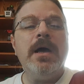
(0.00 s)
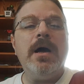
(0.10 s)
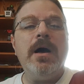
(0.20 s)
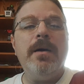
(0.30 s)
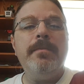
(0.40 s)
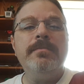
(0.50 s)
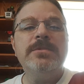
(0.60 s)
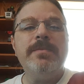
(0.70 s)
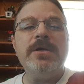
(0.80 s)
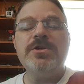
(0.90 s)

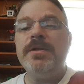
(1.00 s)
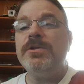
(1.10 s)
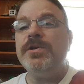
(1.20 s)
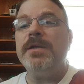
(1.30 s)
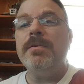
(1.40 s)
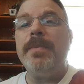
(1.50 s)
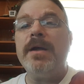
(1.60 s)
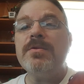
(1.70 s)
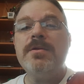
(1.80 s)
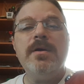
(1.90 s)
to make sure that you get the
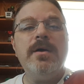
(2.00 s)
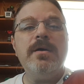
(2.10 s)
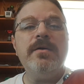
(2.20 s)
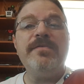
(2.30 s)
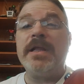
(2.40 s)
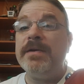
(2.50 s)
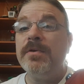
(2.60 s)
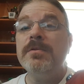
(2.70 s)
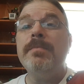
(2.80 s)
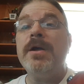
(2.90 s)
best
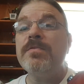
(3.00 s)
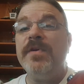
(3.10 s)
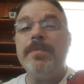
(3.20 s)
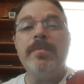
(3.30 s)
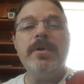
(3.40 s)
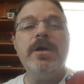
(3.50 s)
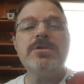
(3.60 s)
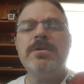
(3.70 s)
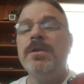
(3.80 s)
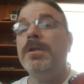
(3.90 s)
flavor, the best vapor
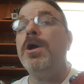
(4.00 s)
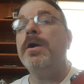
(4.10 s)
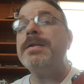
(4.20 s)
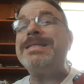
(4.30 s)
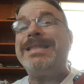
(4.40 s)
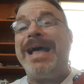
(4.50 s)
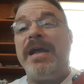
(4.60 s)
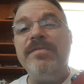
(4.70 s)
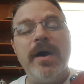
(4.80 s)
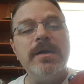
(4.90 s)
production, the longest
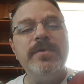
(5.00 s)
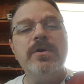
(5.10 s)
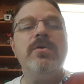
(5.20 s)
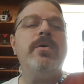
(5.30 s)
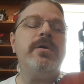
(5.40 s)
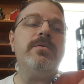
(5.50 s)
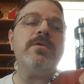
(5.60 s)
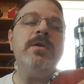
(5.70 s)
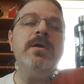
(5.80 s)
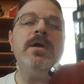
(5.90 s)
life out of your coils,